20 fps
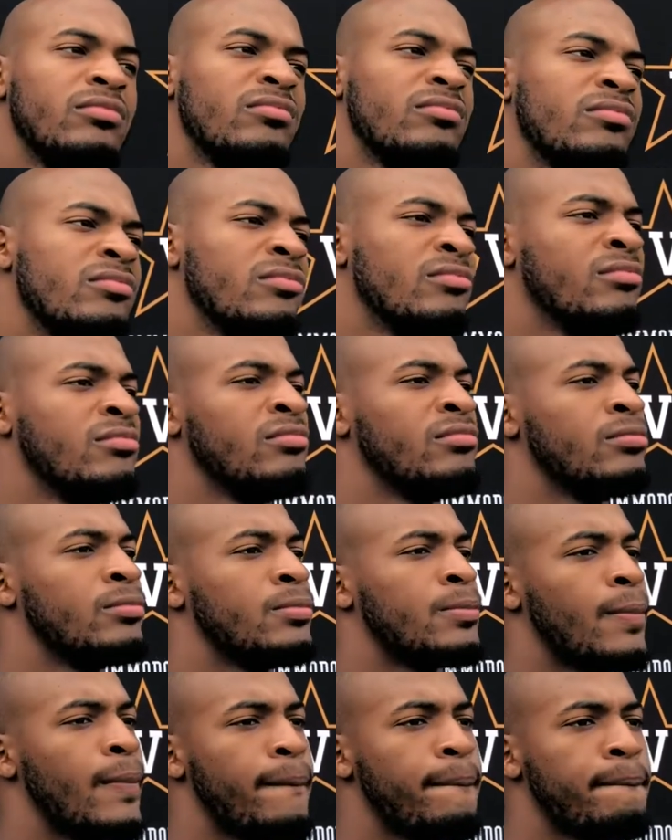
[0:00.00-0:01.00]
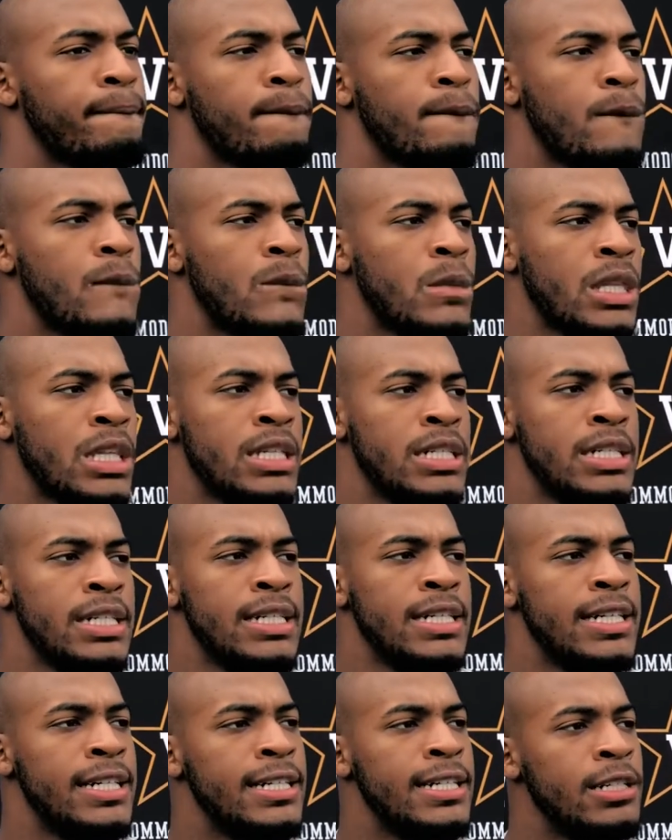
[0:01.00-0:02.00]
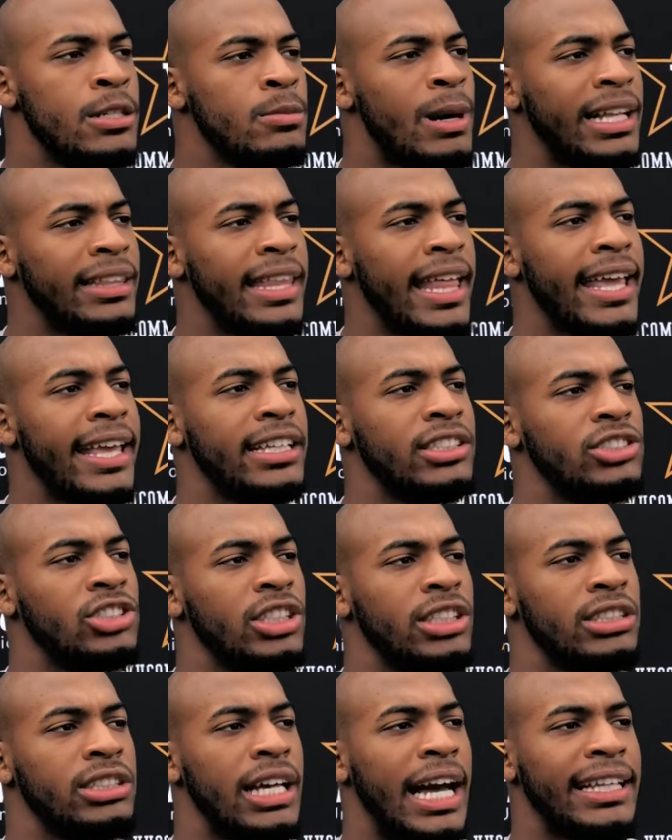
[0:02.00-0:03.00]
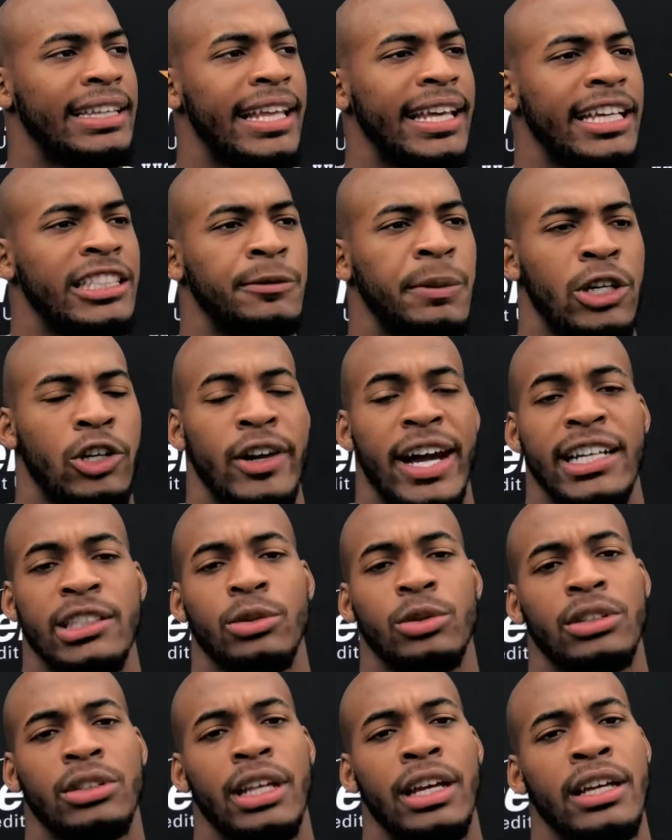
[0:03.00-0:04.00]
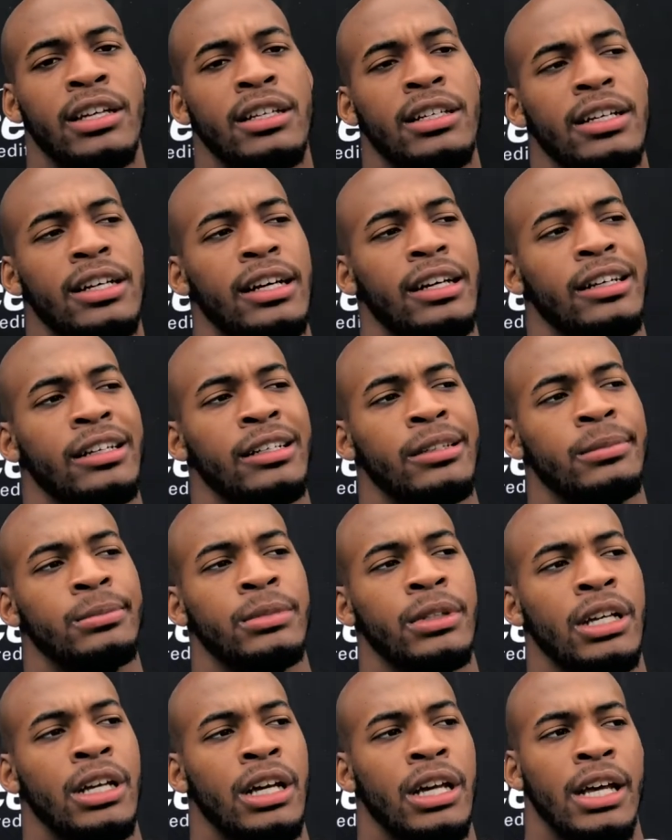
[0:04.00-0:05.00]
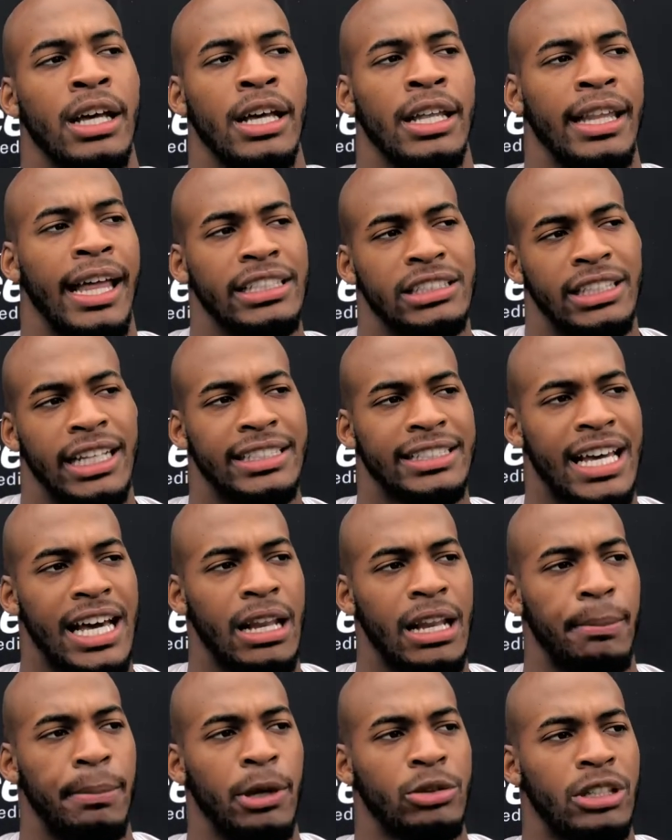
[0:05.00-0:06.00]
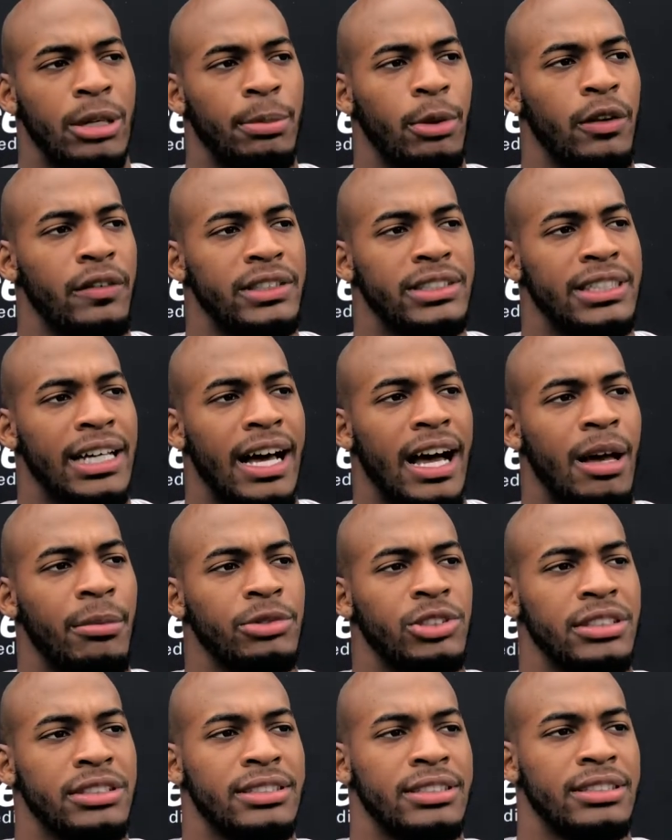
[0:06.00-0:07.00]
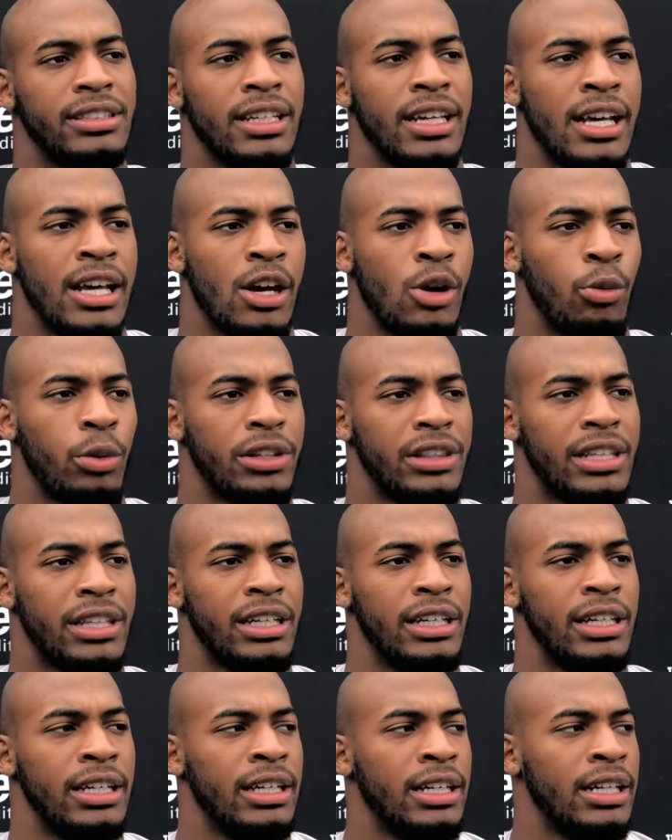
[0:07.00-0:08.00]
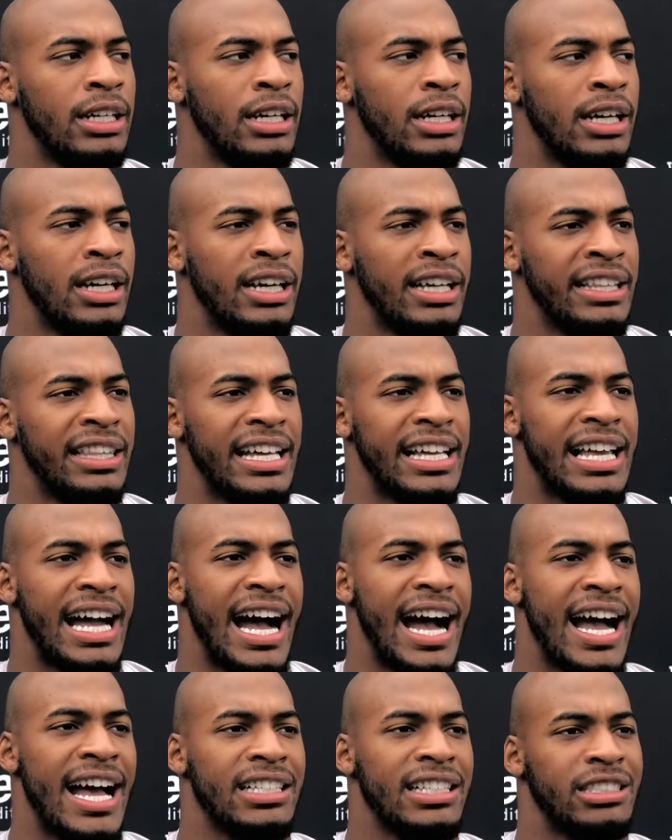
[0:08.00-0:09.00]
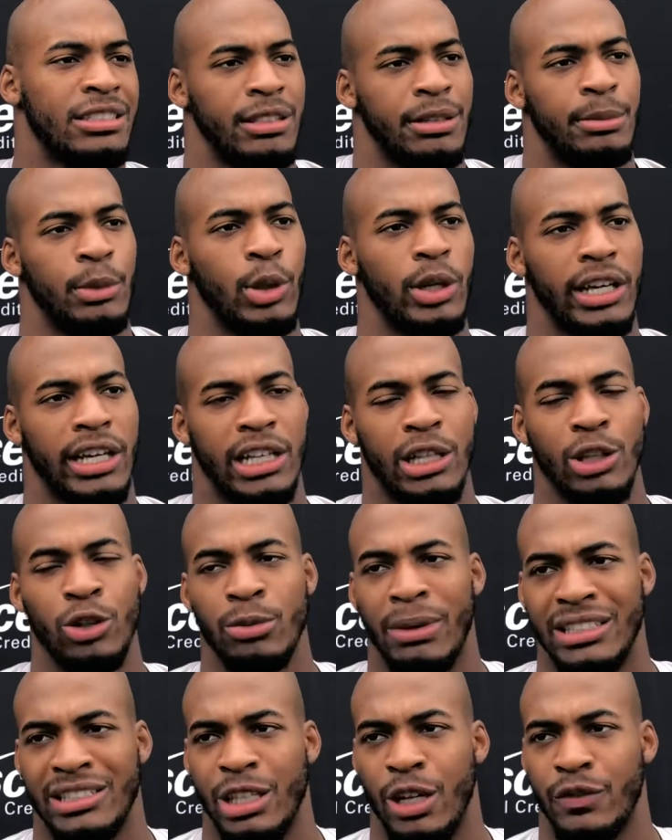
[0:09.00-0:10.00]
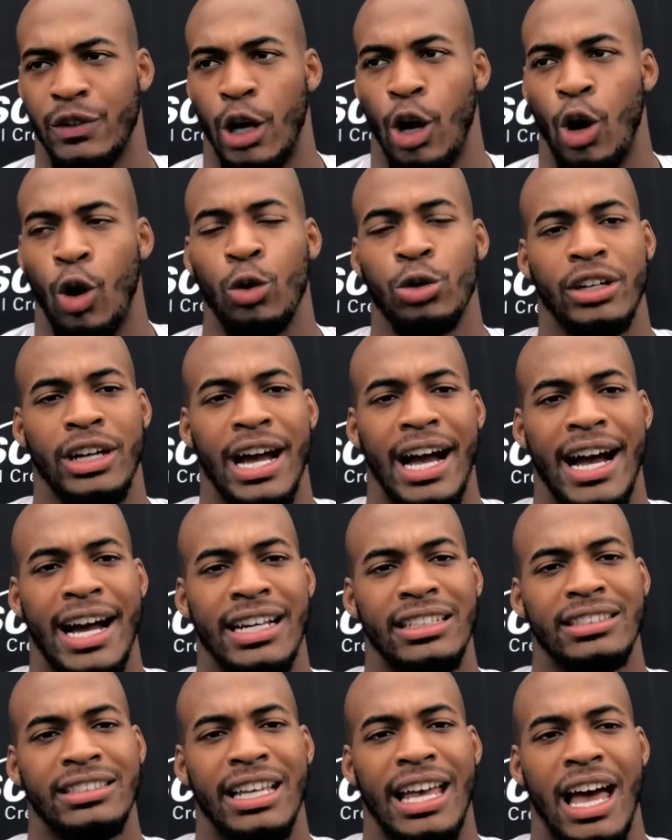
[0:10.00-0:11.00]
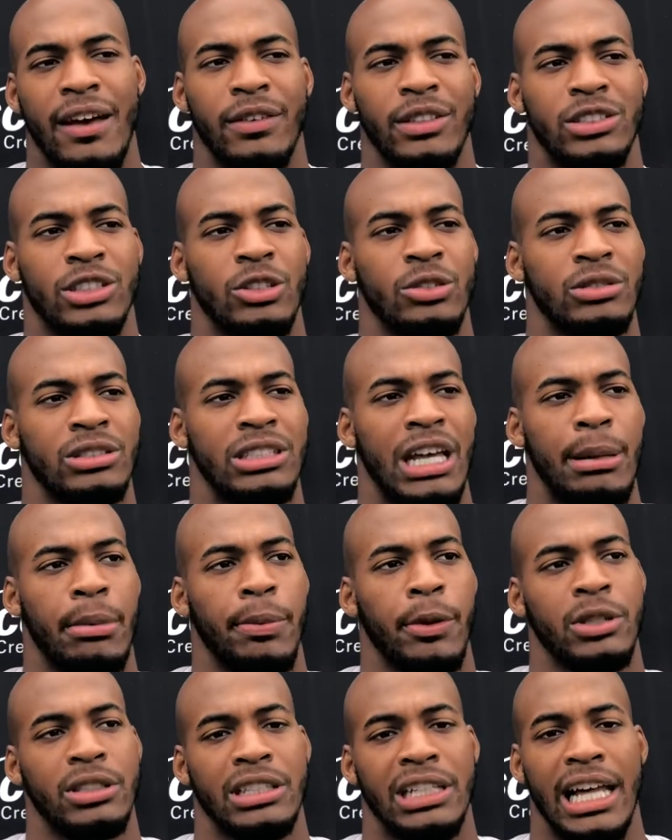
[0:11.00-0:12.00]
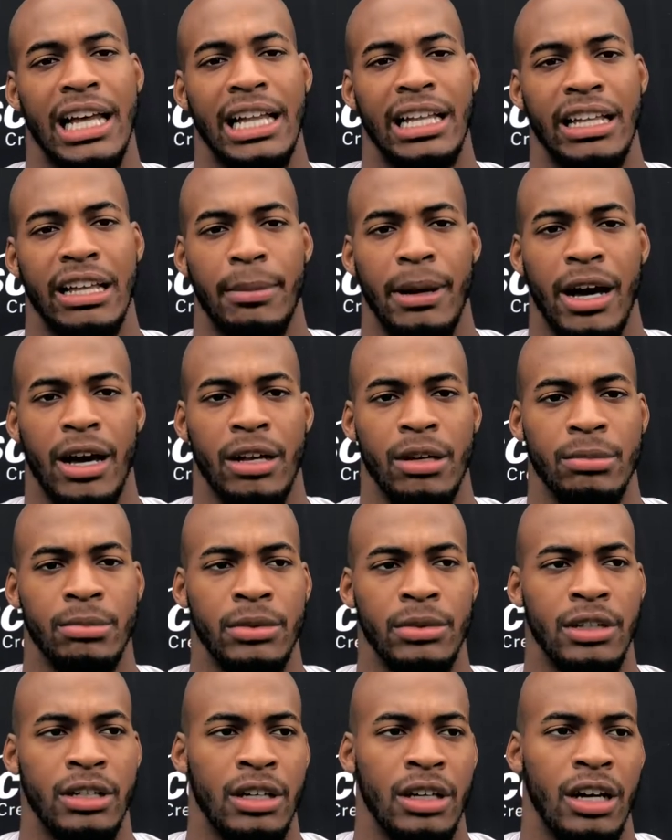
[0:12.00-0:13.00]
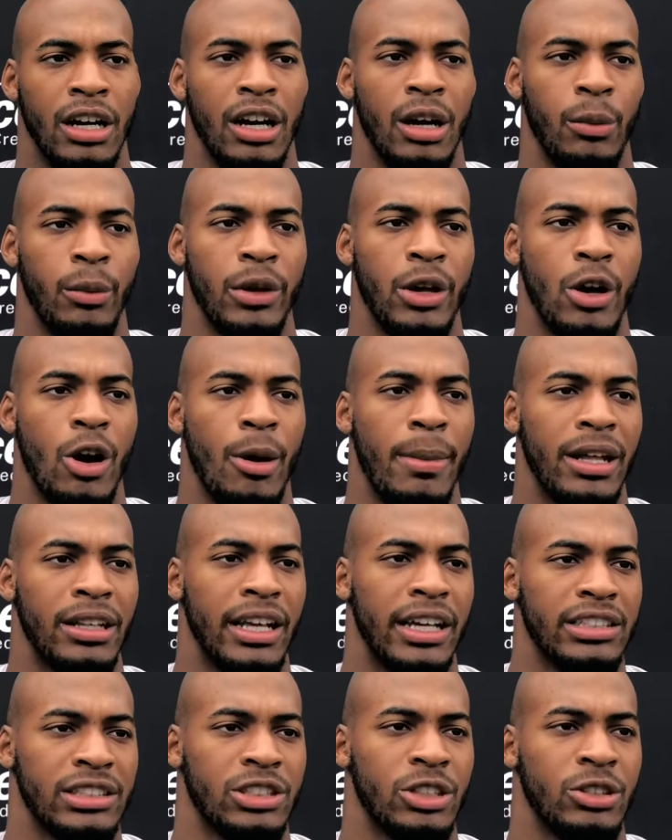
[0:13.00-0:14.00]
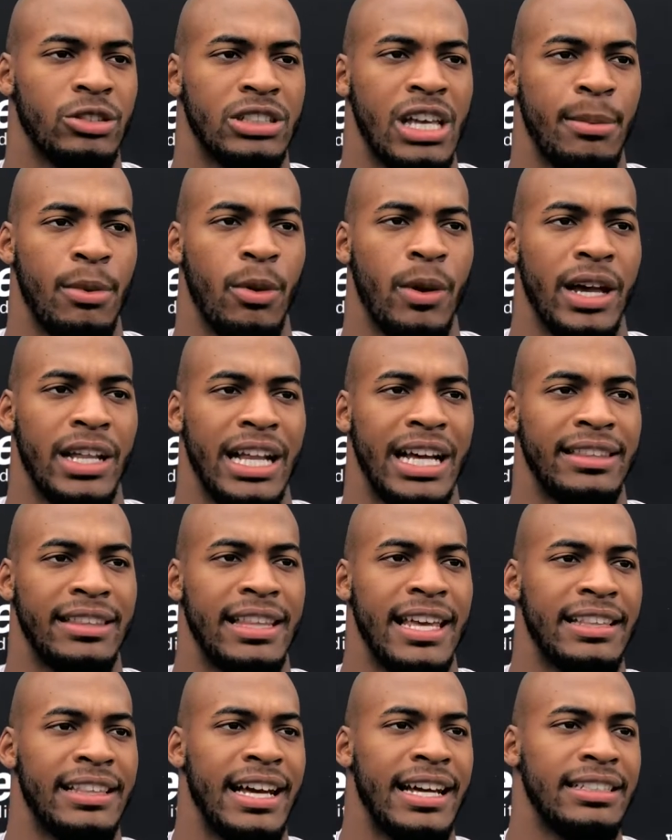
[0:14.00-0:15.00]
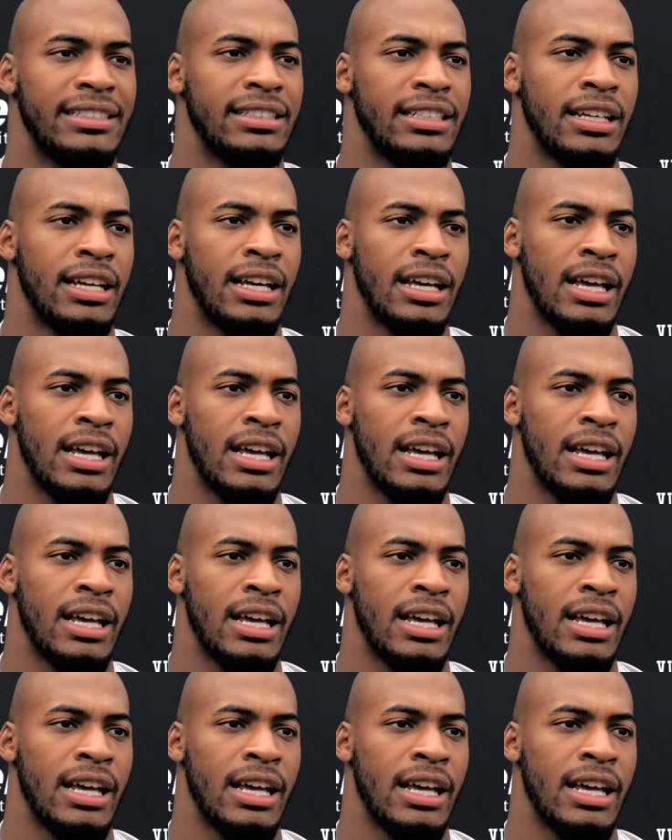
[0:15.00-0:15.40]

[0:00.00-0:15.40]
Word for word: it? This camp, this spring, this summer? Um, I think it's just. I think it's been a gradual thing. Um, that's, that's kind of built up over time. Just with the the guys, including myself, the older guys have a certain type of personality about them. Um, we go about things a certain type of way, and I think that's